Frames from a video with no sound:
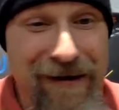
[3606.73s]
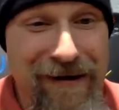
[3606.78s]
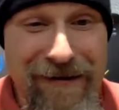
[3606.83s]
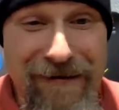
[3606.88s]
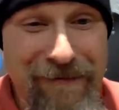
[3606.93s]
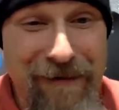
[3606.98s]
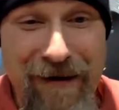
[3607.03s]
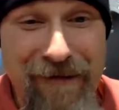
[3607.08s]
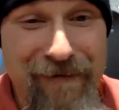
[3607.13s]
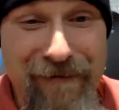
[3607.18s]

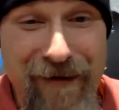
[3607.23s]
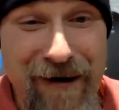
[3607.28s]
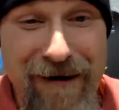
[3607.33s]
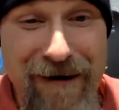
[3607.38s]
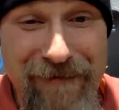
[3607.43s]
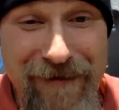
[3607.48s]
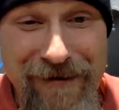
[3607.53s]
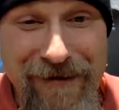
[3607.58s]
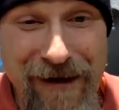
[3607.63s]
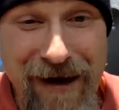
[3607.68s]
It's my
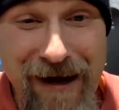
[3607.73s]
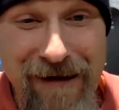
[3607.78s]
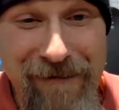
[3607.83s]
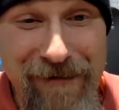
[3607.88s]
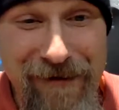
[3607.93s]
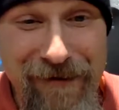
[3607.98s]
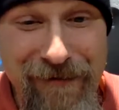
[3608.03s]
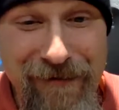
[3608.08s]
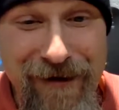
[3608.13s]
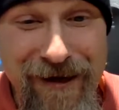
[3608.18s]
favorite time
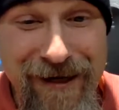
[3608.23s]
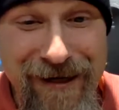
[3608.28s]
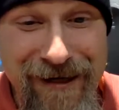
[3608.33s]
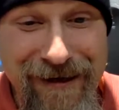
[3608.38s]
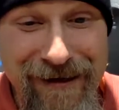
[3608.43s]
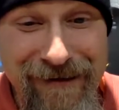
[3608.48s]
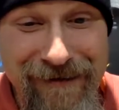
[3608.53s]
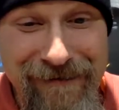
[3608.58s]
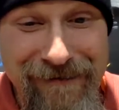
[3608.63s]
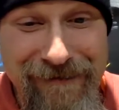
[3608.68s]
of the week.